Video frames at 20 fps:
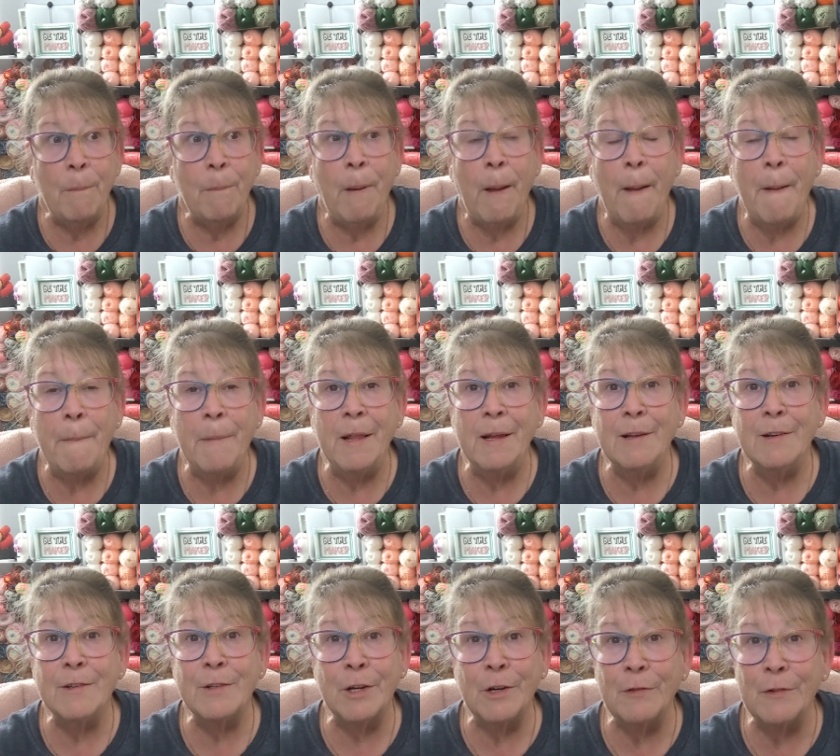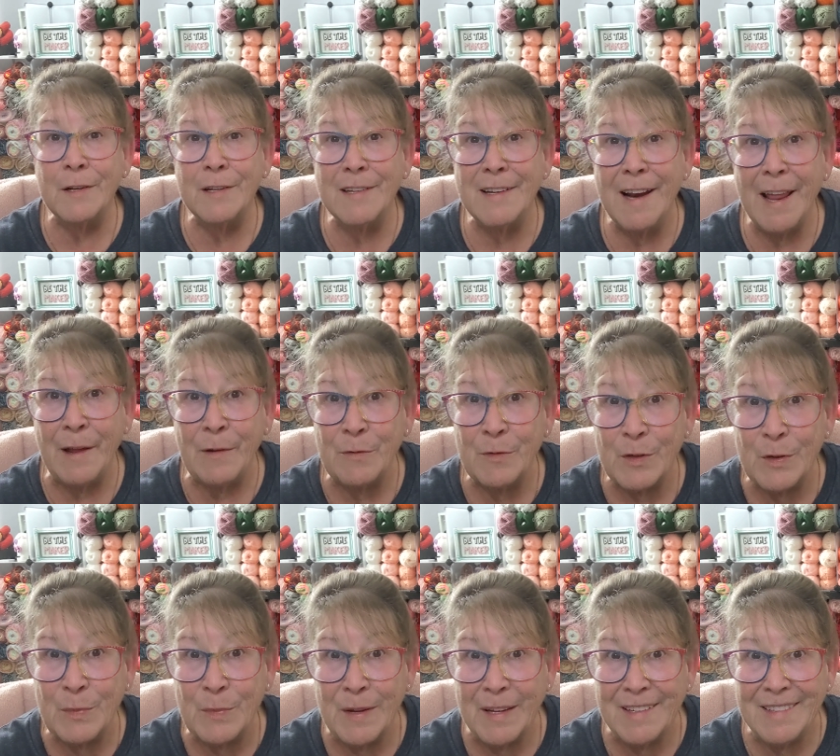public service
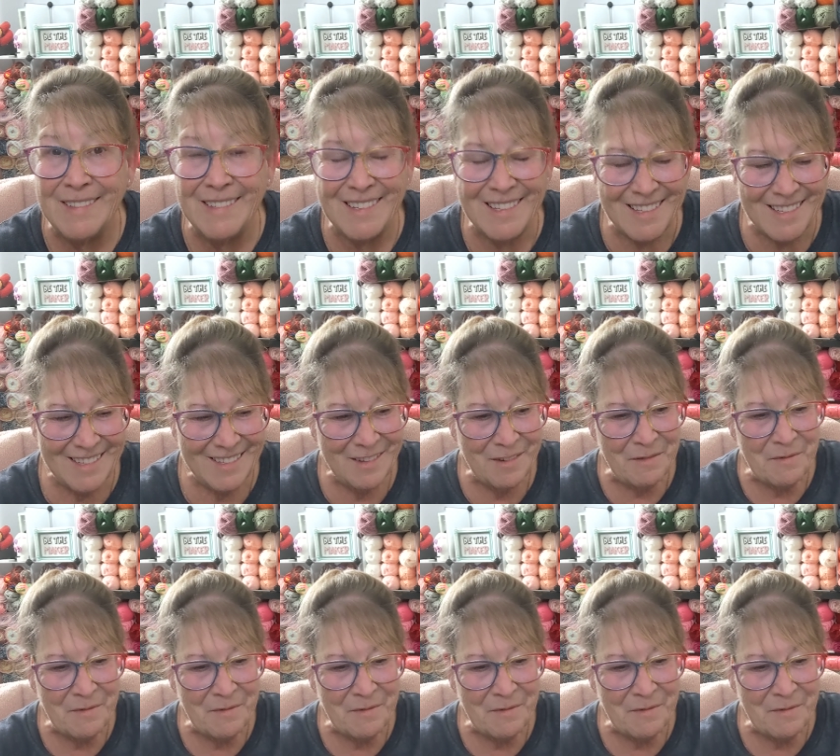announcement.